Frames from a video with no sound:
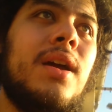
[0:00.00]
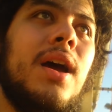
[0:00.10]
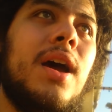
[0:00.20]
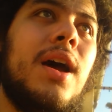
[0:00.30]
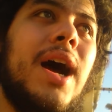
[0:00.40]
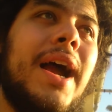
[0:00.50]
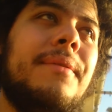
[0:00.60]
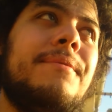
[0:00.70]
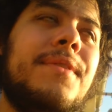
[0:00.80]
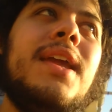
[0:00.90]
Uh, I
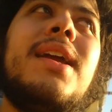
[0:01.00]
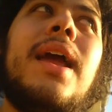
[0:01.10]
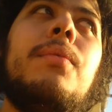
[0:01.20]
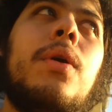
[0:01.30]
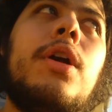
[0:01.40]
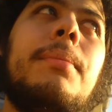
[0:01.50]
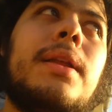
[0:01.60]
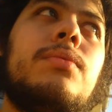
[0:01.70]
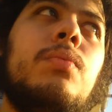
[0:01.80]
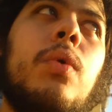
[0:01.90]
think I woke up
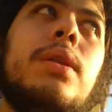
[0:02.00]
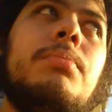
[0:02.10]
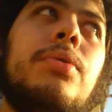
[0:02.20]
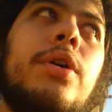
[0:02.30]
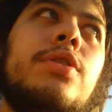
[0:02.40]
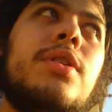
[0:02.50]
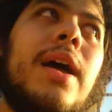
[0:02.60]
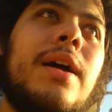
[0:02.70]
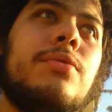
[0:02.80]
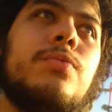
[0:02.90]
at one point
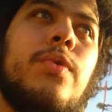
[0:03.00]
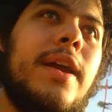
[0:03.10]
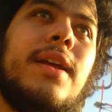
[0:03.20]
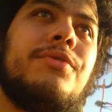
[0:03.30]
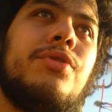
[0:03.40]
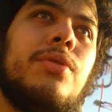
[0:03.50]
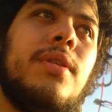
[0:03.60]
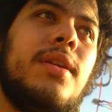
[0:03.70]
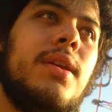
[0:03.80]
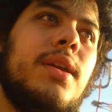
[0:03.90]
right after
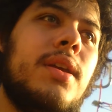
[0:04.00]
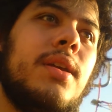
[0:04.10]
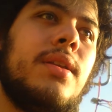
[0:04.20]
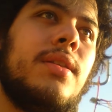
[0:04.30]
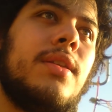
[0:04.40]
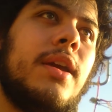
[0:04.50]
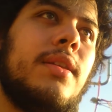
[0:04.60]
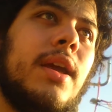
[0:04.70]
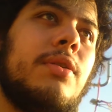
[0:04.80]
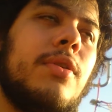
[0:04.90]
the they,
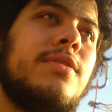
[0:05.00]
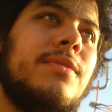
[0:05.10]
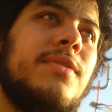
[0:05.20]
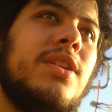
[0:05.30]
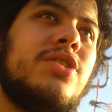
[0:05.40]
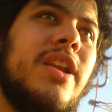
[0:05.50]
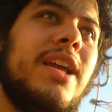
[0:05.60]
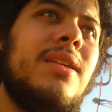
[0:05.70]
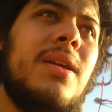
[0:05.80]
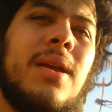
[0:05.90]
they, crossed the finish
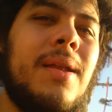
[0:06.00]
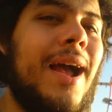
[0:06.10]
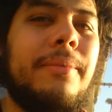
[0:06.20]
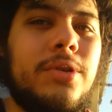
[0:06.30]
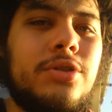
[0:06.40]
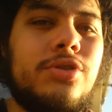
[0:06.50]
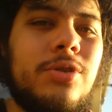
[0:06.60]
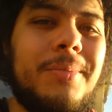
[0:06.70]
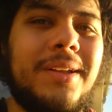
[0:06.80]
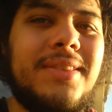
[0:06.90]
line. I'm not
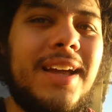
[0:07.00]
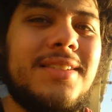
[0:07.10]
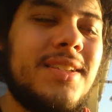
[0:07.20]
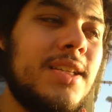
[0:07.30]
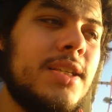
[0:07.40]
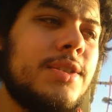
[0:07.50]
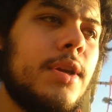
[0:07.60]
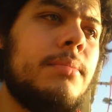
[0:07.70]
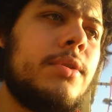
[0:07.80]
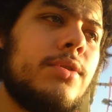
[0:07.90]
sure about that, so
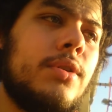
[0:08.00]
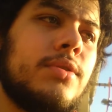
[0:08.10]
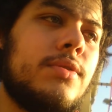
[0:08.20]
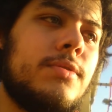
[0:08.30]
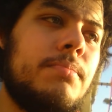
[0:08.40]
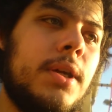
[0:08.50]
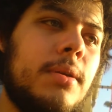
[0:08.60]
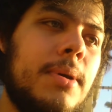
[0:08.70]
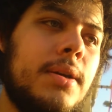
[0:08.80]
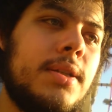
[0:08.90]
I'm not gonna speak
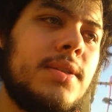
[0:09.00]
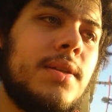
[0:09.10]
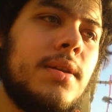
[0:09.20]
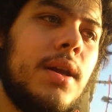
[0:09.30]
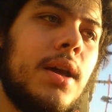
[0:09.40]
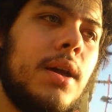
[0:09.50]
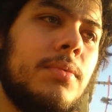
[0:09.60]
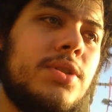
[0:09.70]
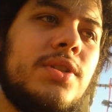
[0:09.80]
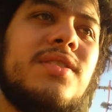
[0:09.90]
about it, uh,
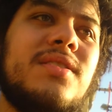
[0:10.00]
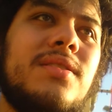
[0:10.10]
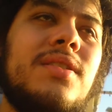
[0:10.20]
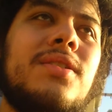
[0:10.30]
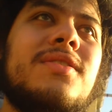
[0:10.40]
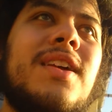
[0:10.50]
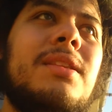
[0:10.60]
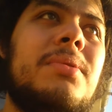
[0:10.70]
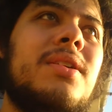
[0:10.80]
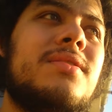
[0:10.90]
which is you know
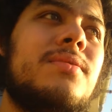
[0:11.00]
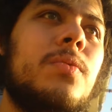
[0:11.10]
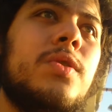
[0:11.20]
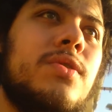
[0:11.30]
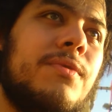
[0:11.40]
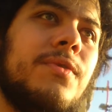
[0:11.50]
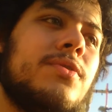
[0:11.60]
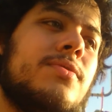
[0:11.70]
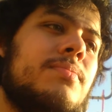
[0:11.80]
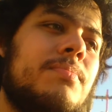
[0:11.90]
sad because it was the
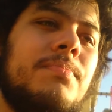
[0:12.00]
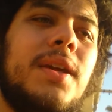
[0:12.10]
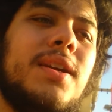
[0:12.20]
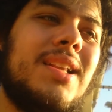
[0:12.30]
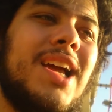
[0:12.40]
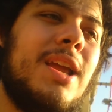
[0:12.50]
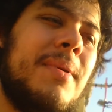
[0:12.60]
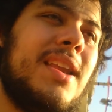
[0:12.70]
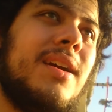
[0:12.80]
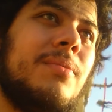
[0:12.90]
first big climb
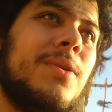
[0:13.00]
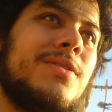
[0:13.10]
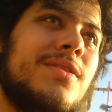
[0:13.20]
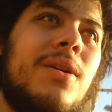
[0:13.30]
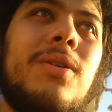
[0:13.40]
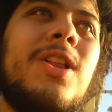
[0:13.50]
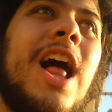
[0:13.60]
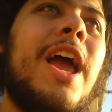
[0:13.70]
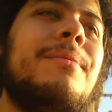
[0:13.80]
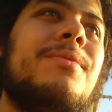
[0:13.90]
and I was all
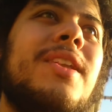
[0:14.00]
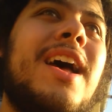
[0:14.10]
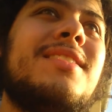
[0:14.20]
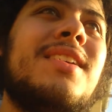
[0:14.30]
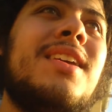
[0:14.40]
hyped for that.